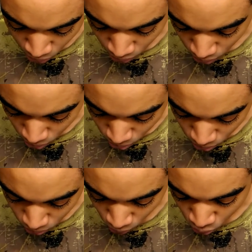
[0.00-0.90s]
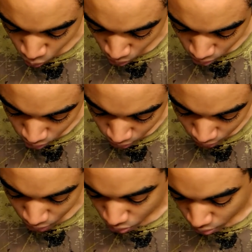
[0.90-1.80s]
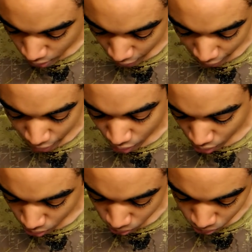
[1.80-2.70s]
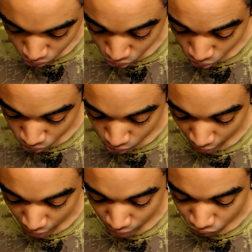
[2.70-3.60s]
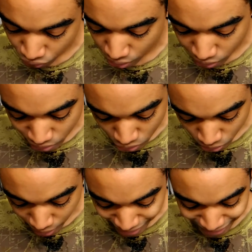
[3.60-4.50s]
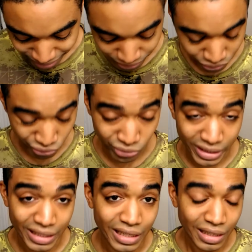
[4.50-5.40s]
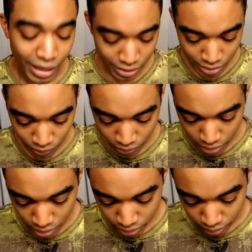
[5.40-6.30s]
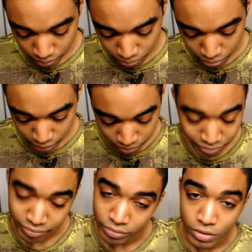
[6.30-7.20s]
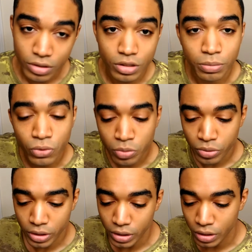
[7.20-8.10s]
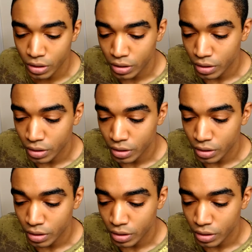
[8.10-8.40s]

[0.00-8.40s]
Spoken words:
alcohol, rose water, glycerin, aloe, juice, and fragrance. So not really a lot of stuff in here, but simple is pretty good.